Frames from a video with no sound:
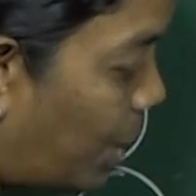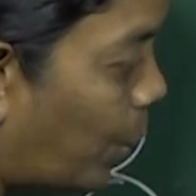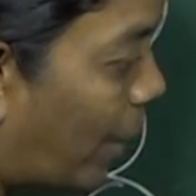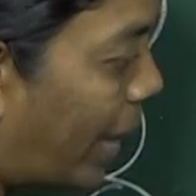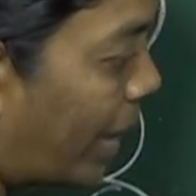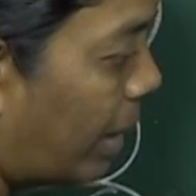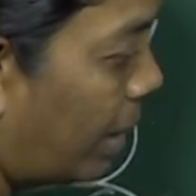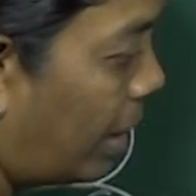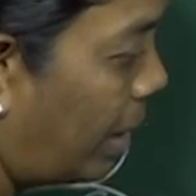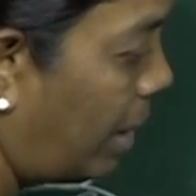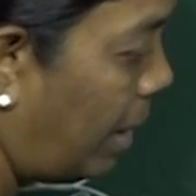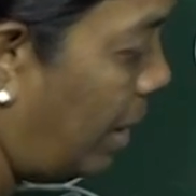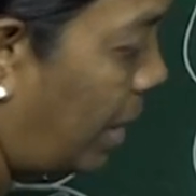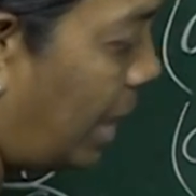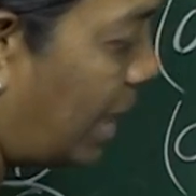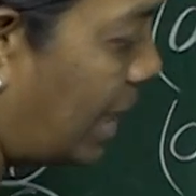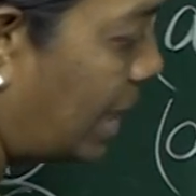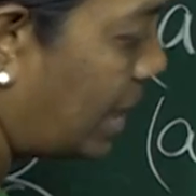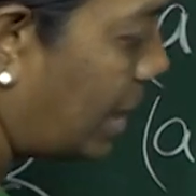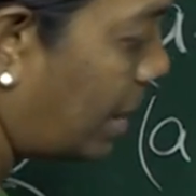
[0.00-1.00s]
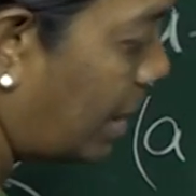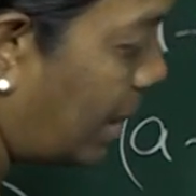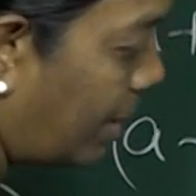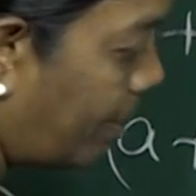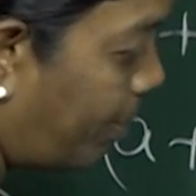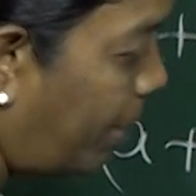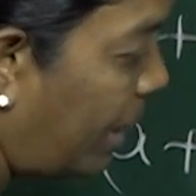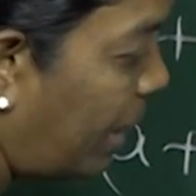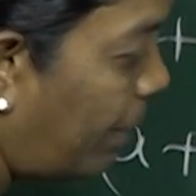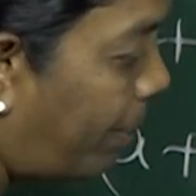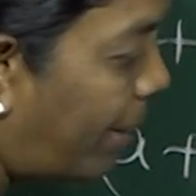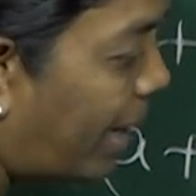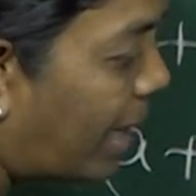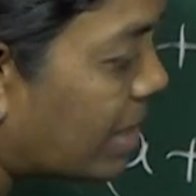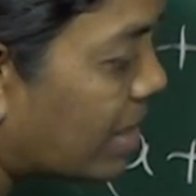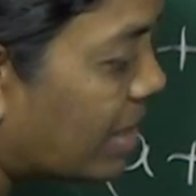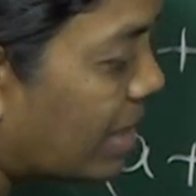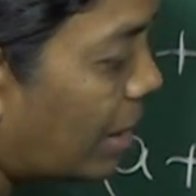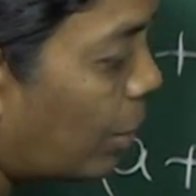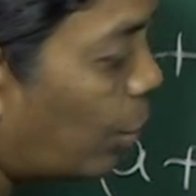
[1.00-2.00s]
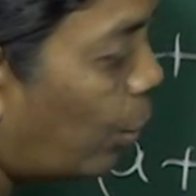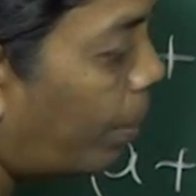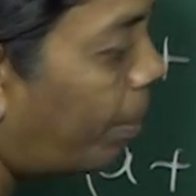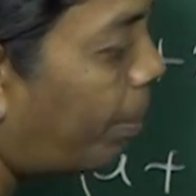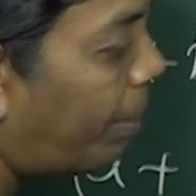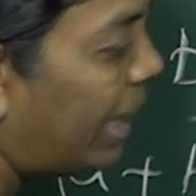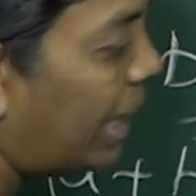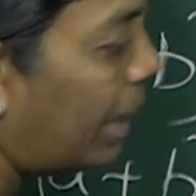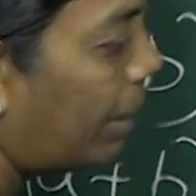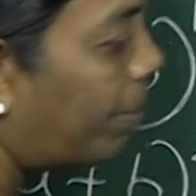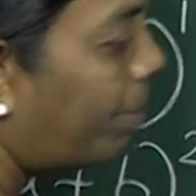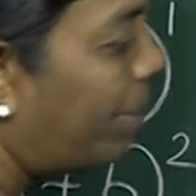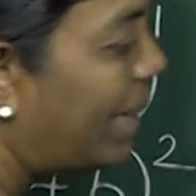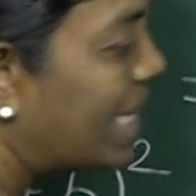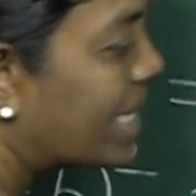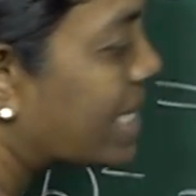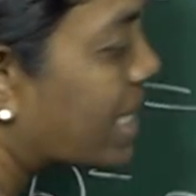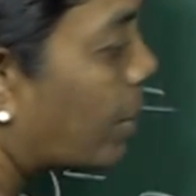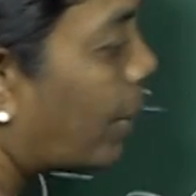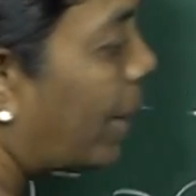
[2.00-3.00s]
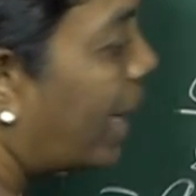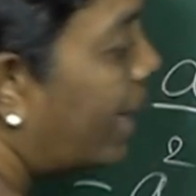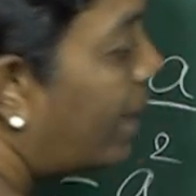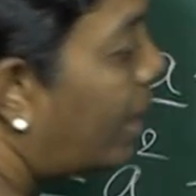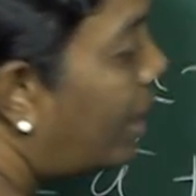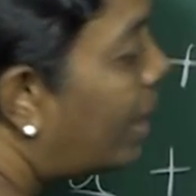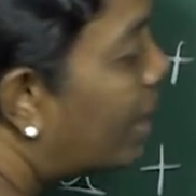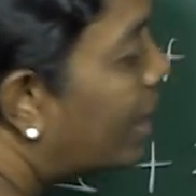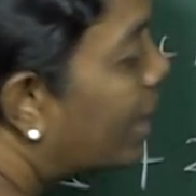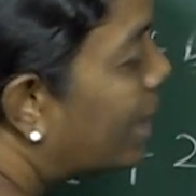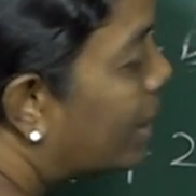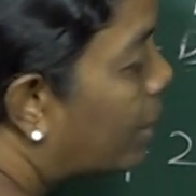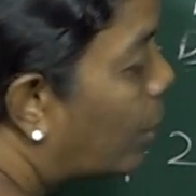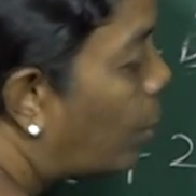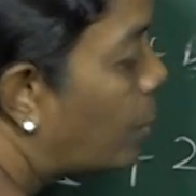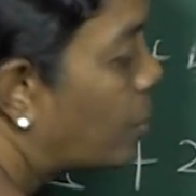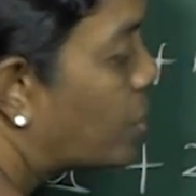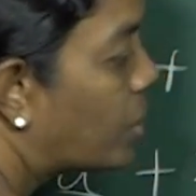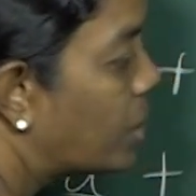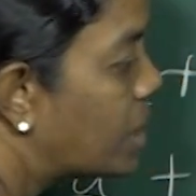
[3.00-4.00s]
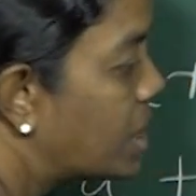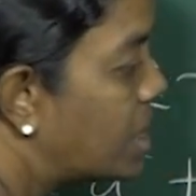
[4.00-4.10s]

one, b power 0, b, b square, it goes on